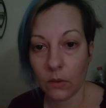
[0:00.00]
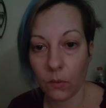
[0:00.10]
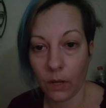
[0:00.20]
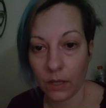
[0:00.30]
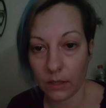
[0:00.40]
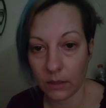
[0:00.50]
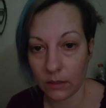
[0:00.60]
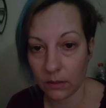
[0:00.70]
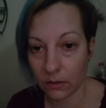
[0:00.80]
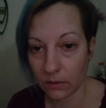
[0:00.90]

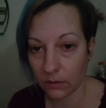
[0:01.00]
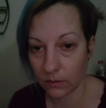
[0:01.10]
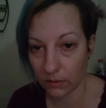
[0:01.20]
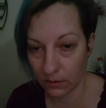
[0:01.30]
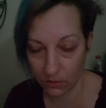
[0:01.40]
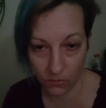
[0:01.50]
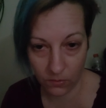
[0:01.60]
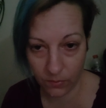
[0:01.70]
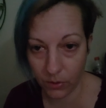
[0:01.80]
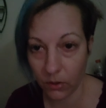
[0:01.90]
waited,
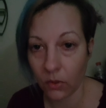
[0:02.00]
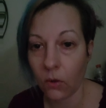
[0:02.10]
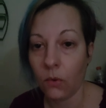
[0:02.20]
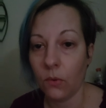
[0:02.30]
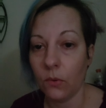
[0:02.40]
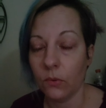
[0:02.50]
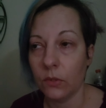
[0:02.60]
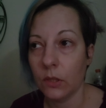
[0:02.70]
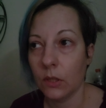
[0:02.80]
put on hold,